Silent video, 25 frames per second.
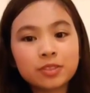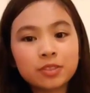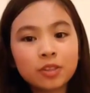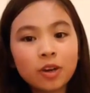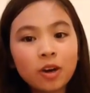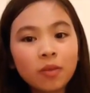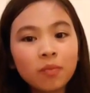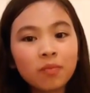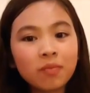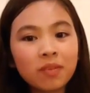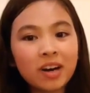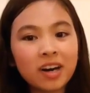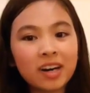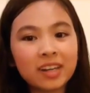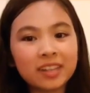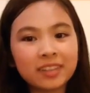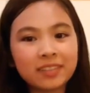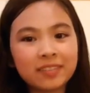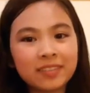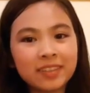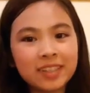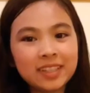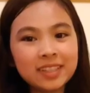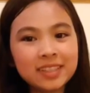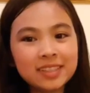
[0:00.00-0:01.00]
top part of
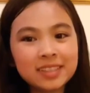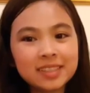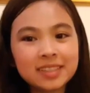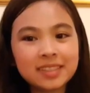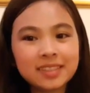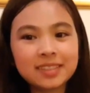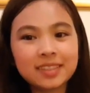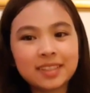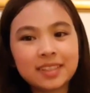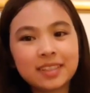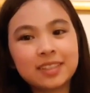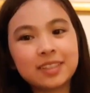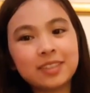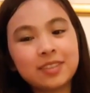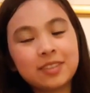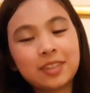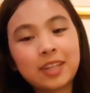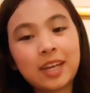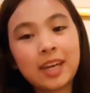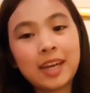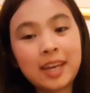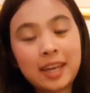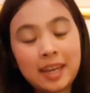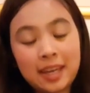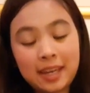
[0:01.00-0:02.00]
this. You
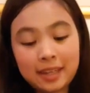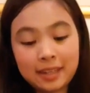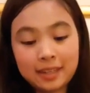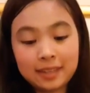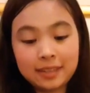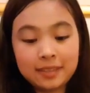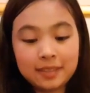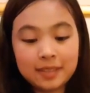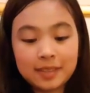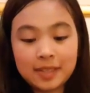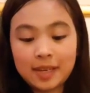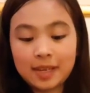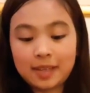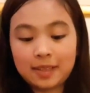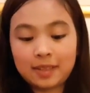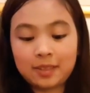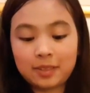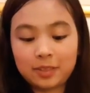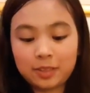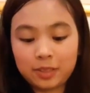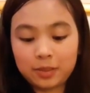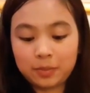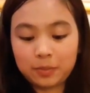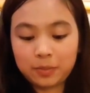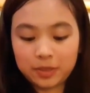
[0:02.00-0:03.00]
can then
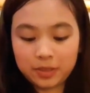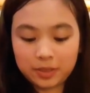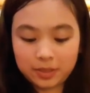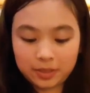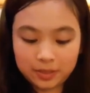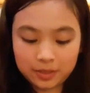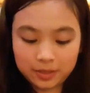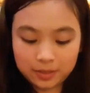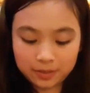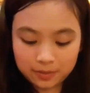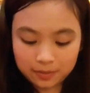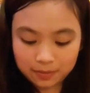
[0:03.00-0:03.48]
open